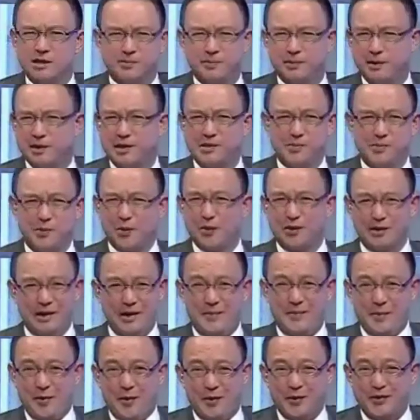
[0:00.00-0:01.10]
a place more
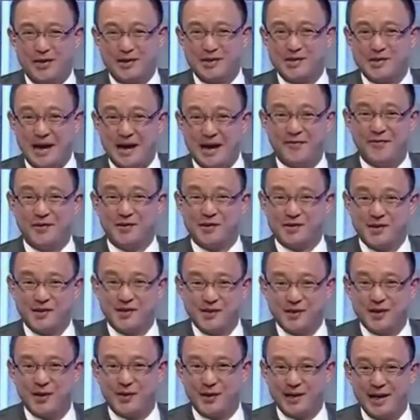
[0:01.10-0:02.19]
liberal than San
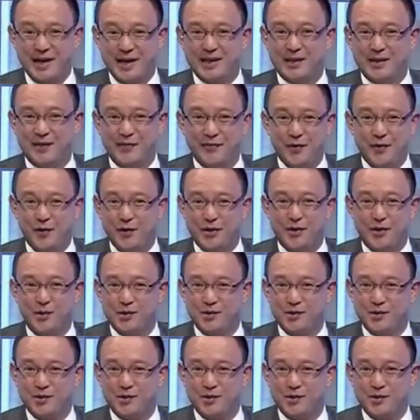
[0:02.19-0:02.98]
Francisco, California.